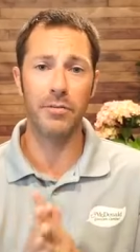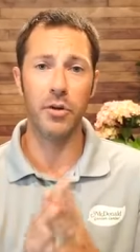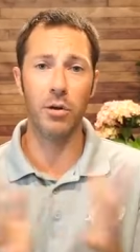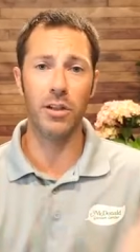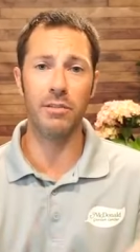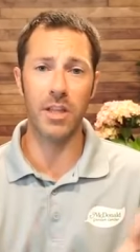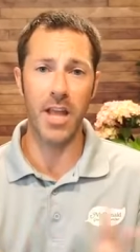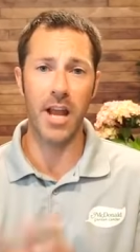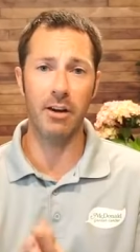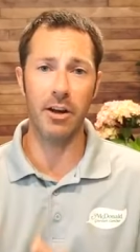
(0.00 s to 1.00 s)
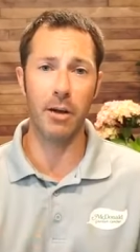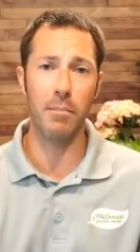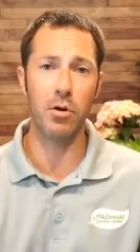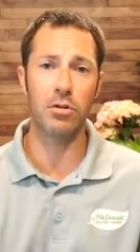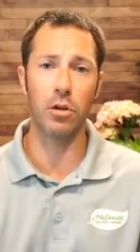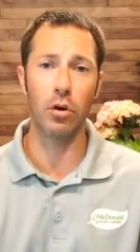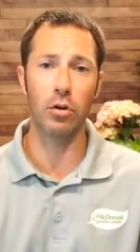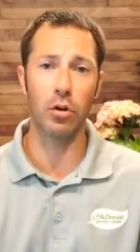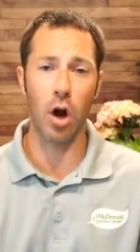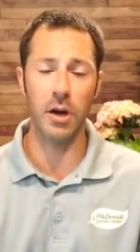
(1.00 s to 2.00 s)
if you don't live in the area, most
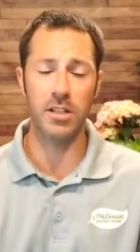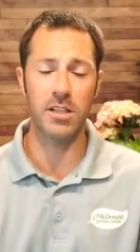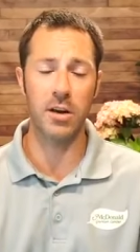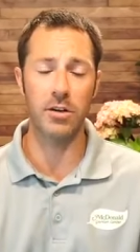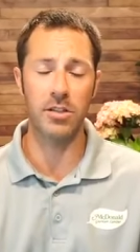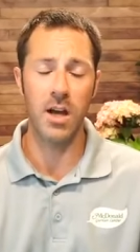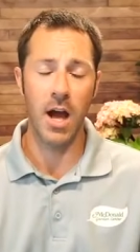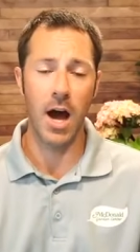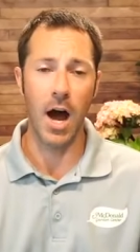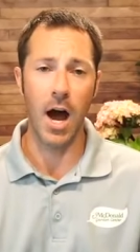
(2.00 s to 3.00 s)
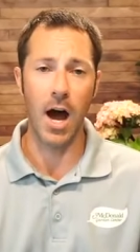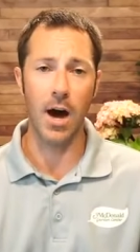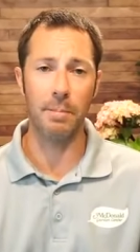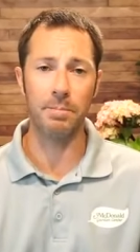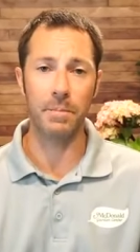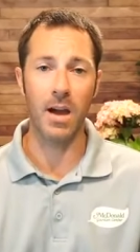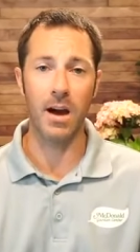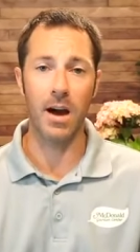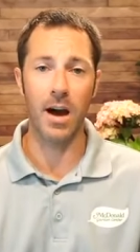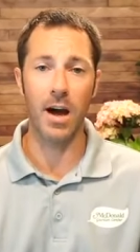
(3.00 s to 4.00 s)
local garden centers um,
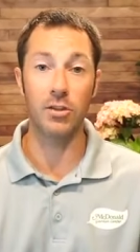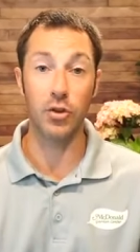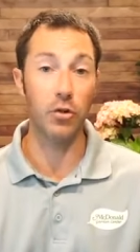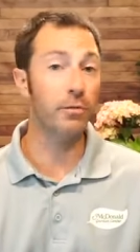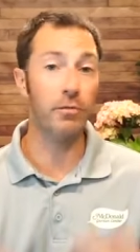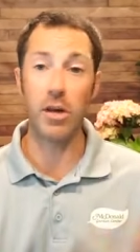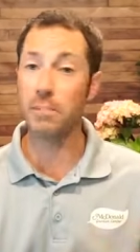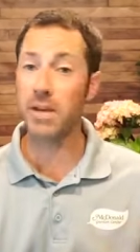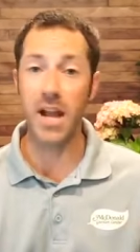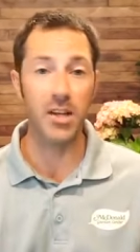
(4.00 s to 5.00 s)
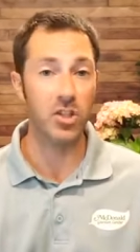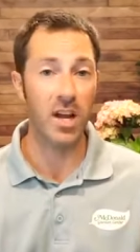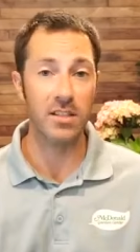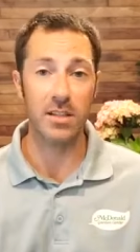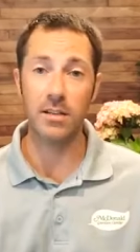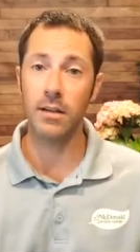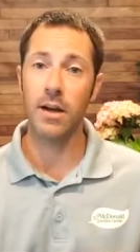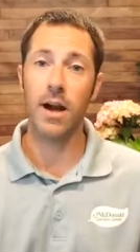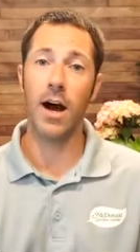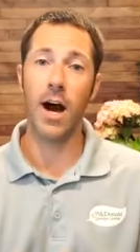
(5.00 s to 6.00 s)
uh, do free pH testing.
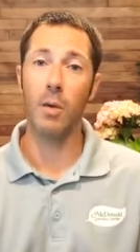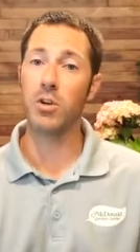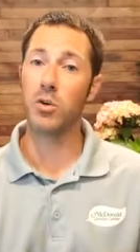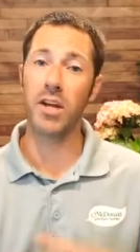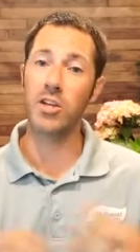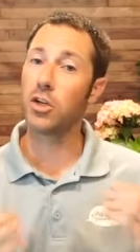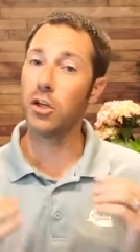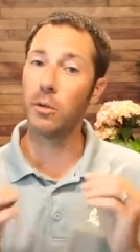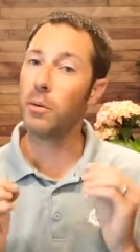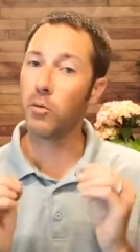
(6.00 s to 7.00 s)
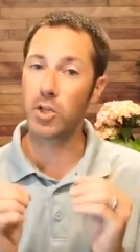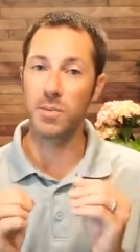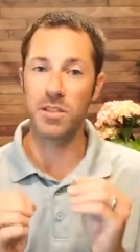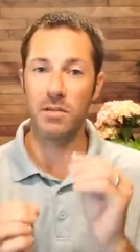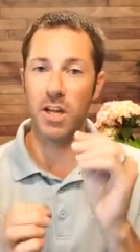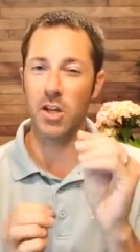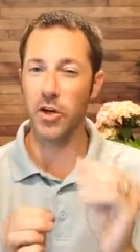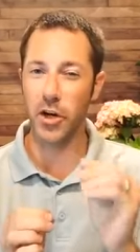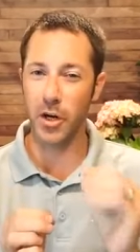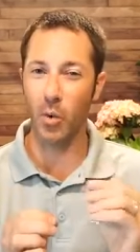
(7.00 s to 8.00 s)
Uh, which will get you a little bit more specific, and
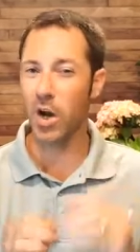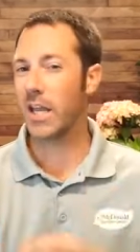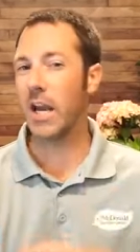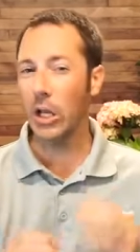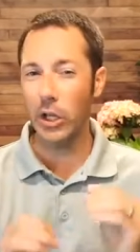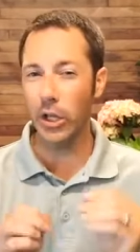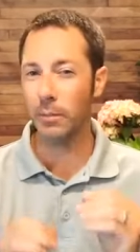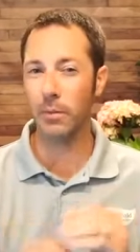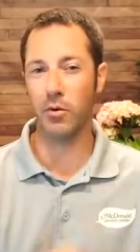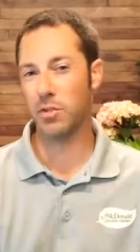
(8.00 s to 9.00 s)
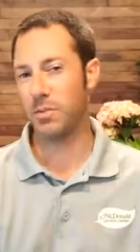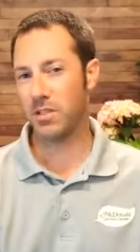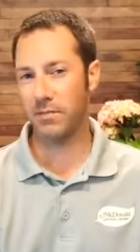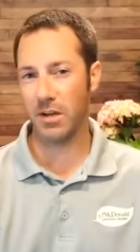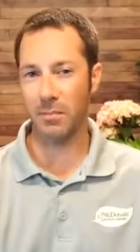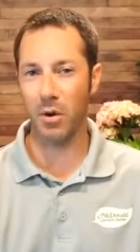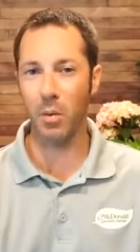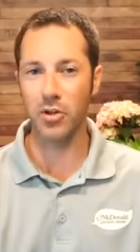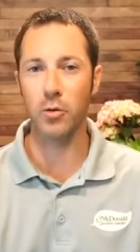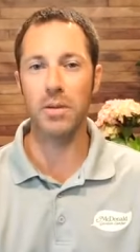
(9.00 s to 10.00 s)
you're going to want to get a little bit more specific about
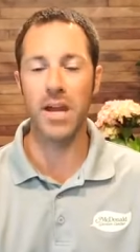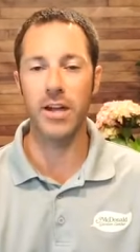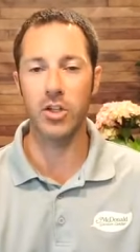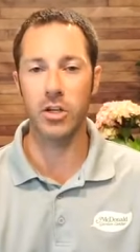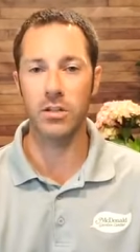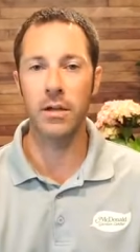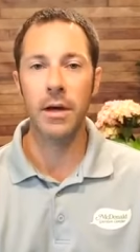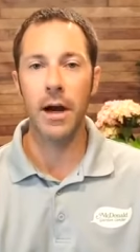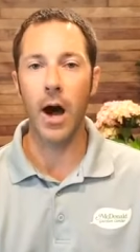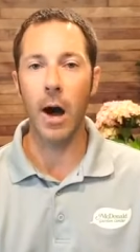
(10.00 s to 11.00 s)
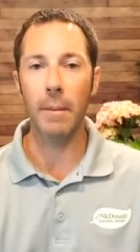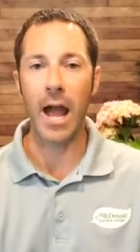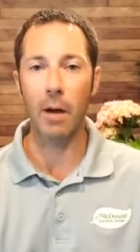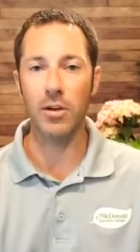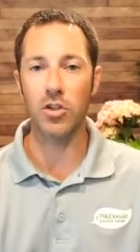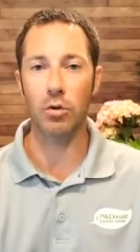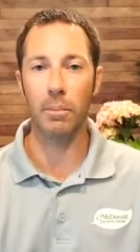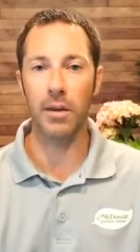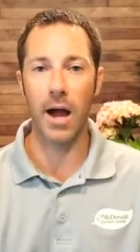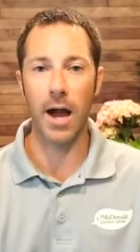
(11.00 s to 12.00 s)
what your pH is um, and how much to
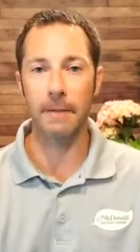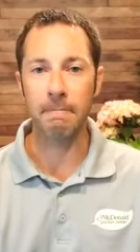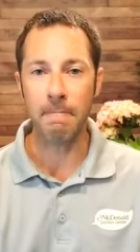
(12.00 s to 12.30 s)
apply.